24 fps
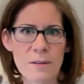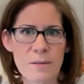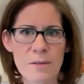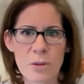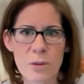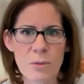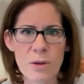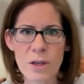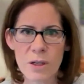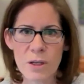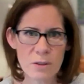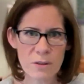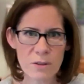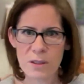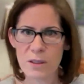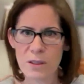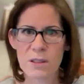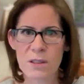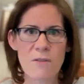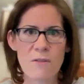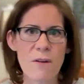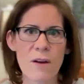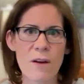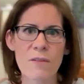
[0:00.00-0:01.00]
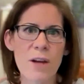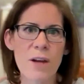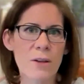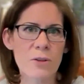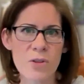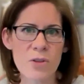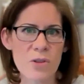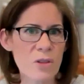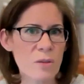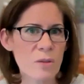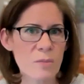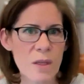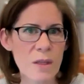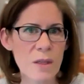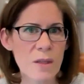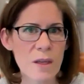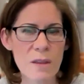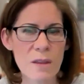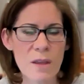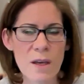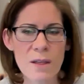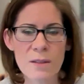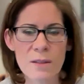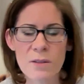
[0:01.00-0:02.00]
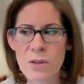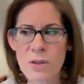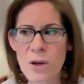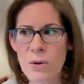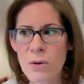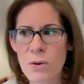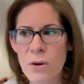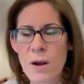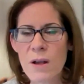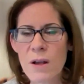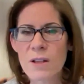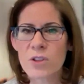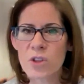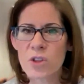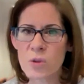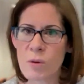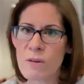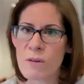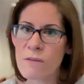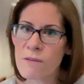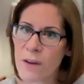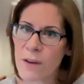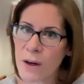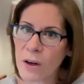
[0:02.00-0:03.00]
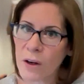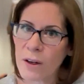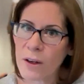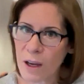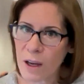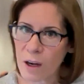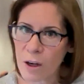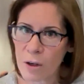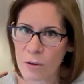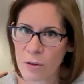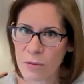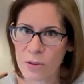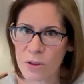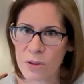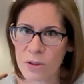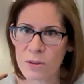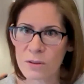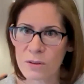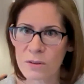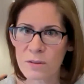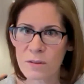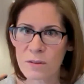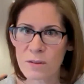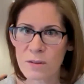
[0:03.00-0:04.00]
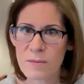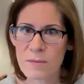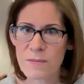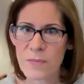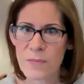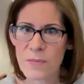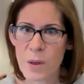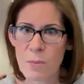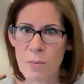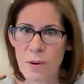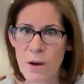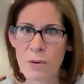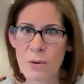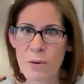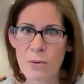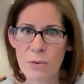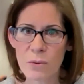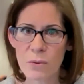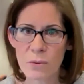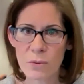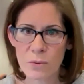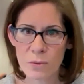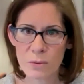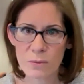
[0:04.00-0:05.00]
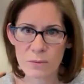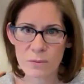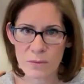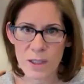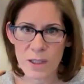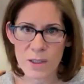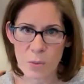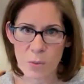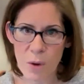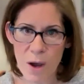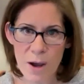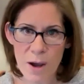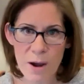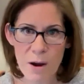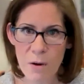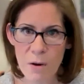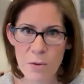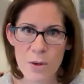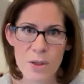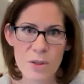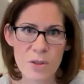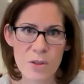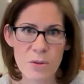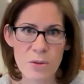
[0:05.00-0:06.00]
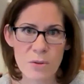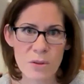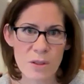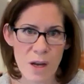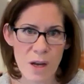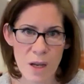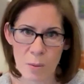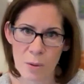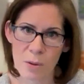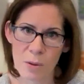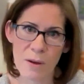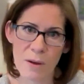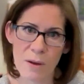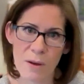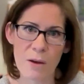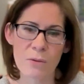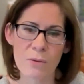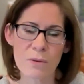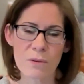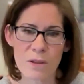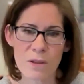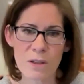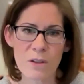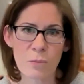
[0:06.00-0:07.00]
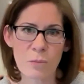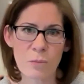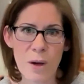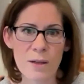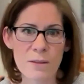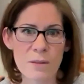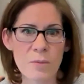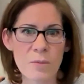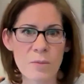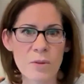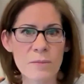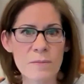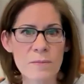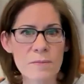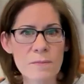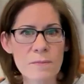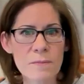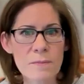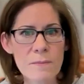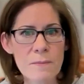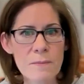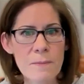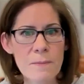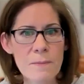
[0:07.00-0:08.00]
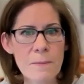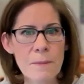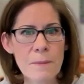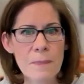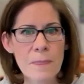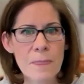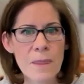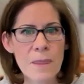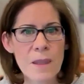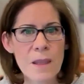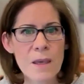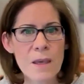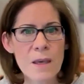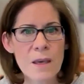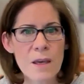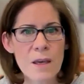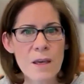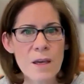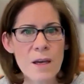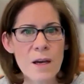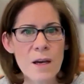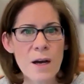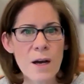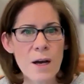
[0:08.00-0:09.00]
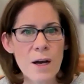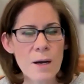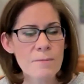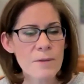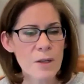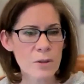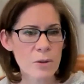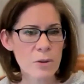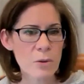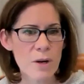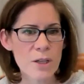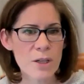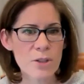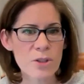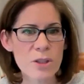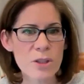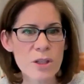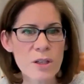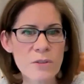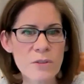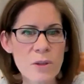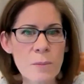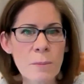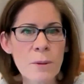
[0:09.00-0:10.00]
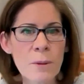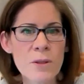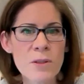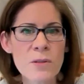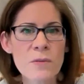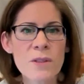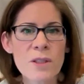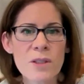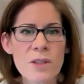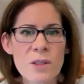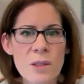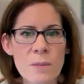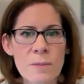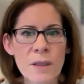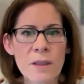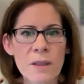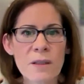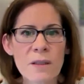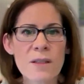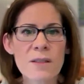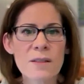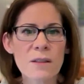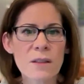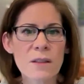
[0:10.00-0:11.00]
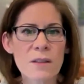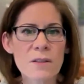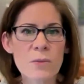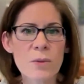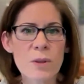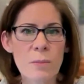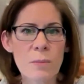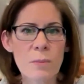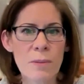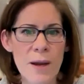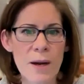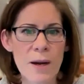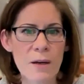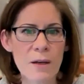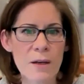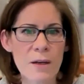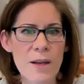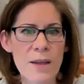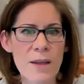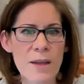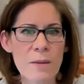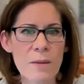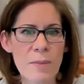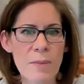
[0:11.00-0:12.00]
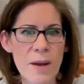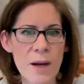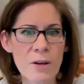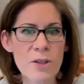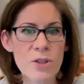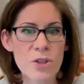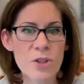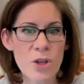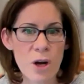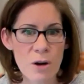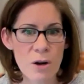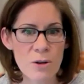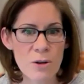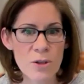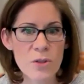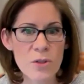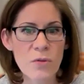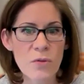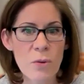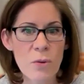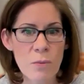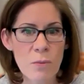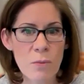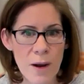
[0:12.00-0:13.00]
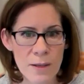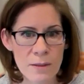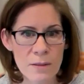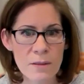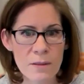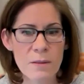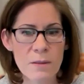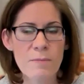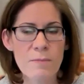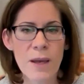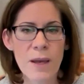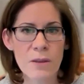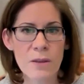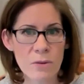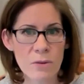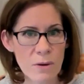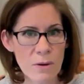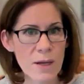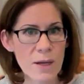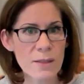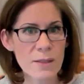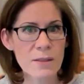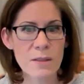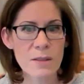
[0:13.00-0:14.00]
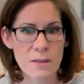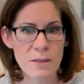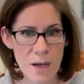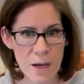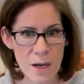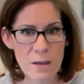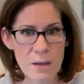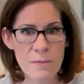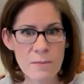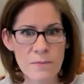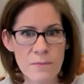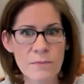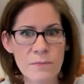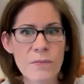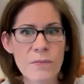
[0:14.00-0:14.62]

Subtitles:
$365 or something like that. So just be very careful about. That's why I always use an ABLE account if possible. Another question: if the person with disabilities lives with a parent and the parent charges for rent paid through SSI,